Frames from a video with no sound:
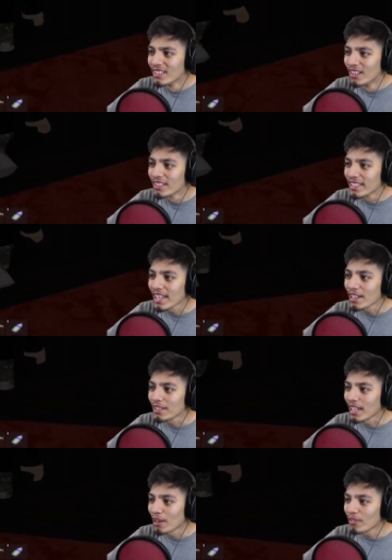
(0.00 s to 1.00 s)

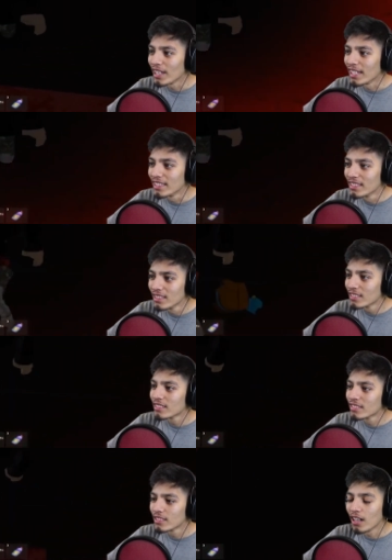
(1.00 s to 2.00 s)
Okay, now what?
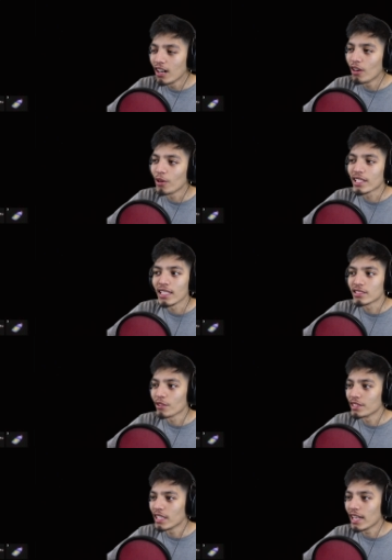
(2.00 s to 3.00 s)
Oh, okay,
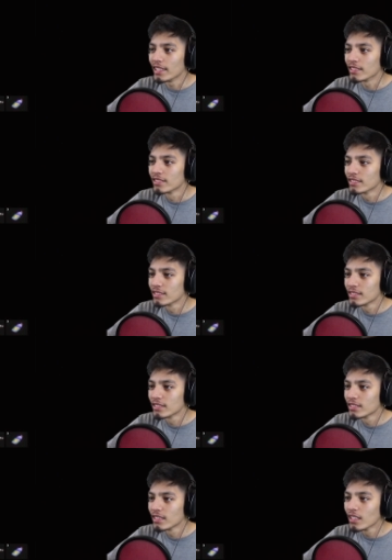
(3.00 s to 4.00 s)
so he died.
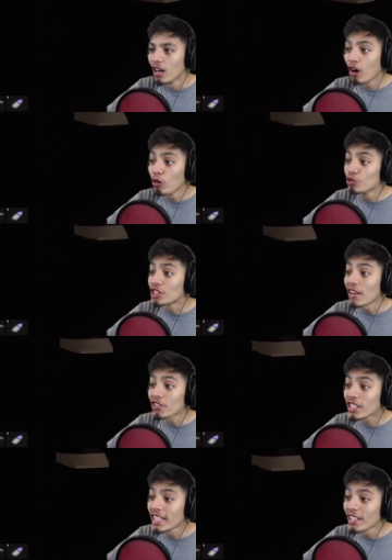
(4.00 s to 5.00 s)
Oh, Jeff
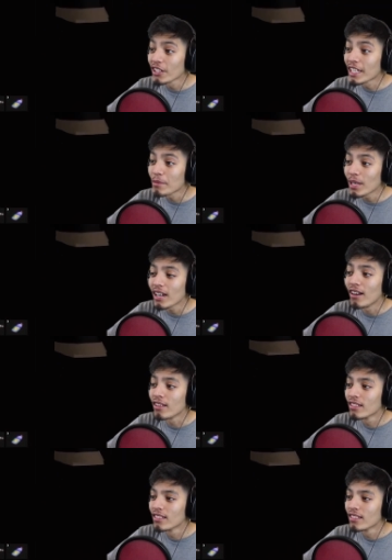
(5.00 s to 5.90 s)
the Killer came out.